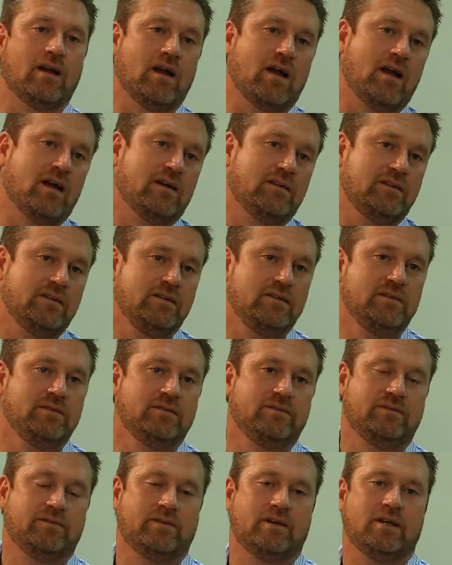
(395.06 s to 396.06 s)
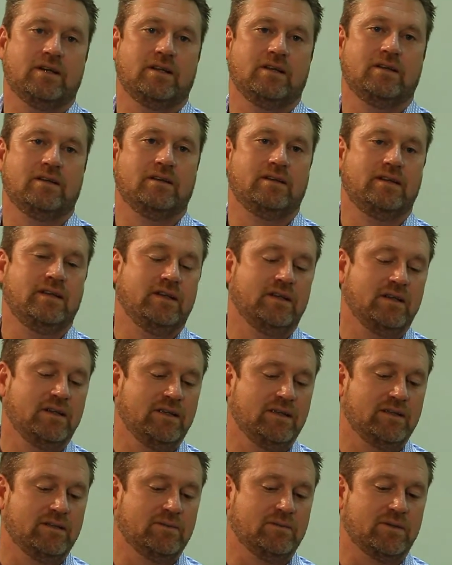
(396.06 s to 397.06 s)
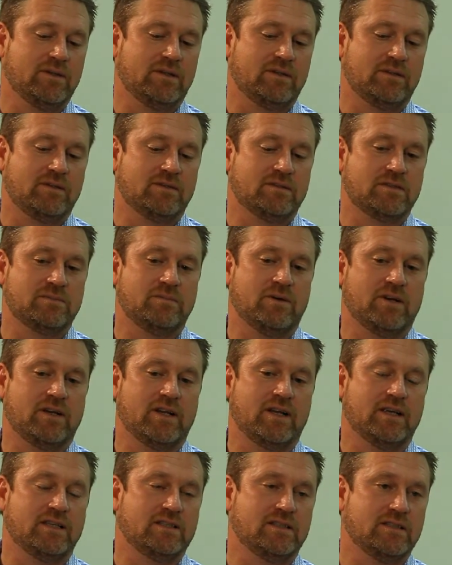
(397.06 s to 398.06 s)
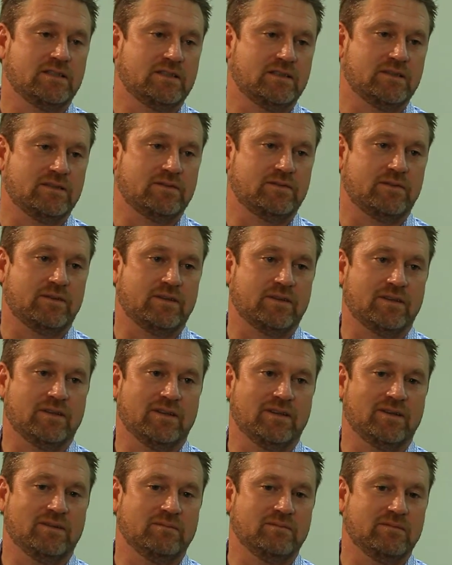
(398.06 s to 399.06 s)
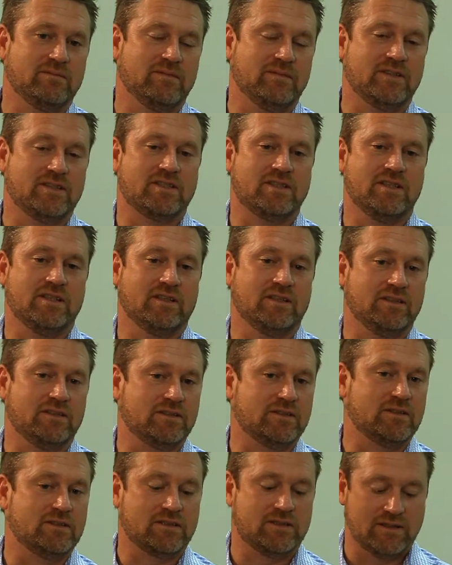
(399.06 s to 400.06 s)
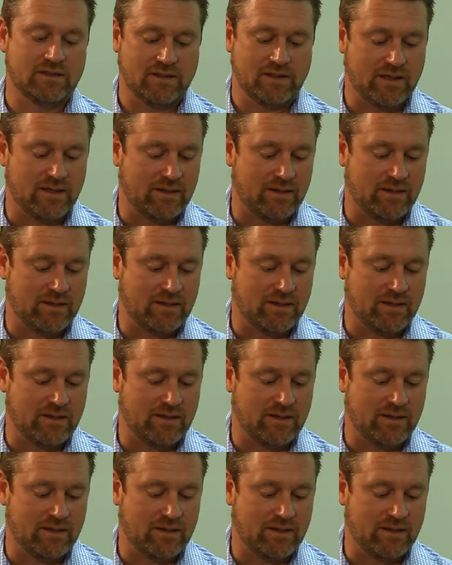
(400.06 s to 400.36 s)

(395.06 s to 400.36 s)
How did you find dealing with smart access this far, the skills,